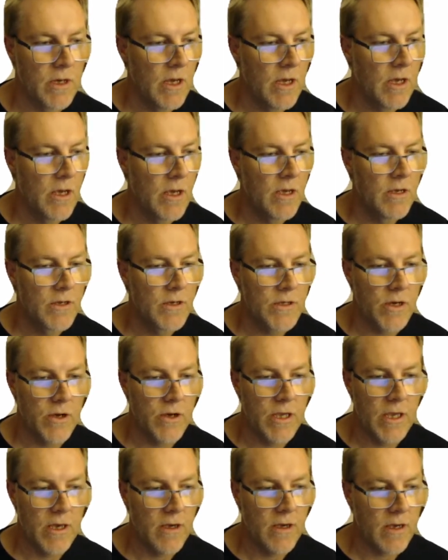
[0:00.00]
So
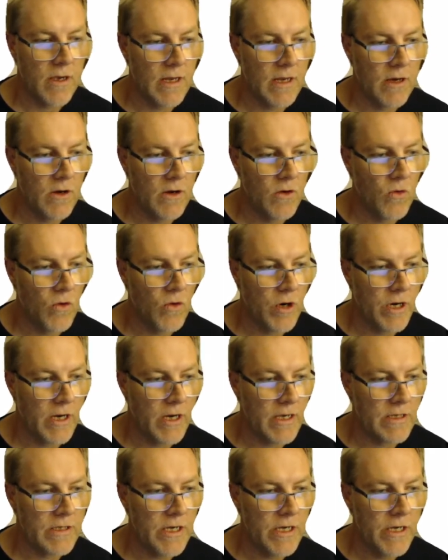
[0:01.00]
here in an
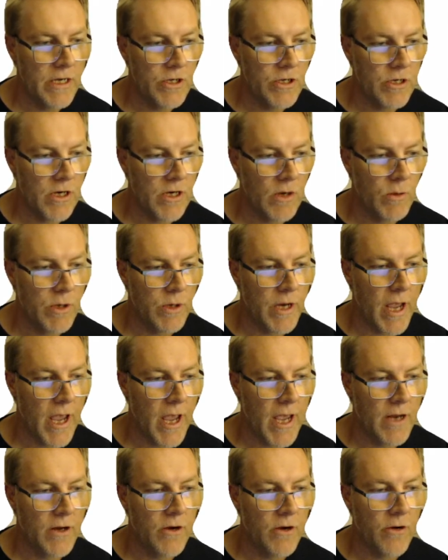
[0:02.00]
organization, I would
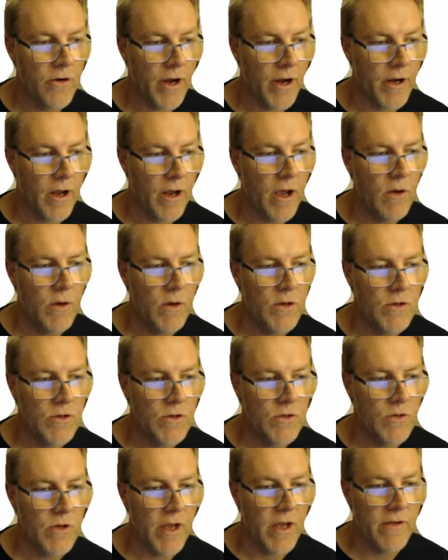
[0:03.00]
add, all right, I want to
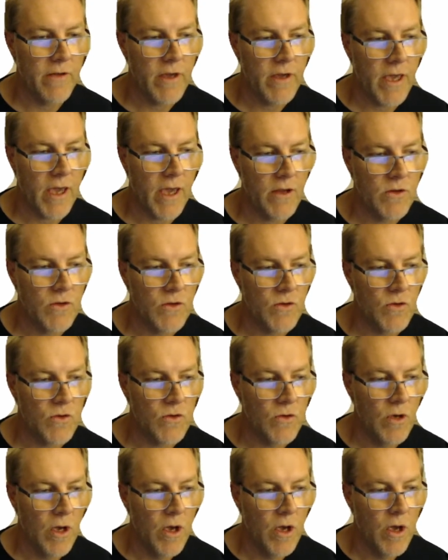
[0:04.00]
navigate to
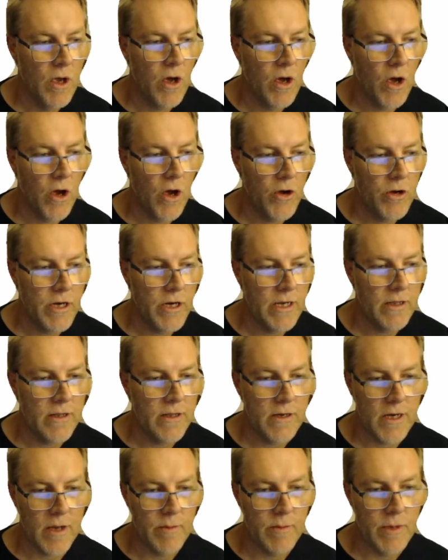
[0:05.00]
only the
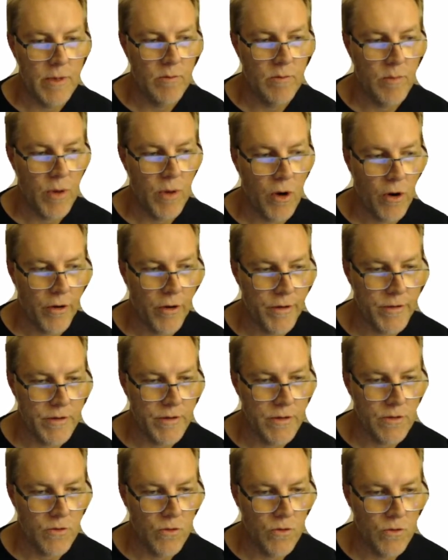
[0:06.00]
Dublin bars
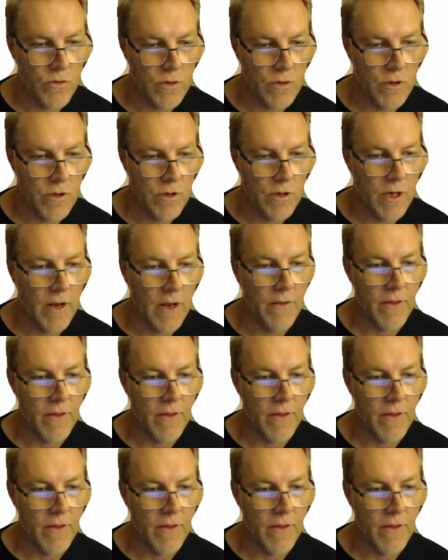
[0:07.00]
org and then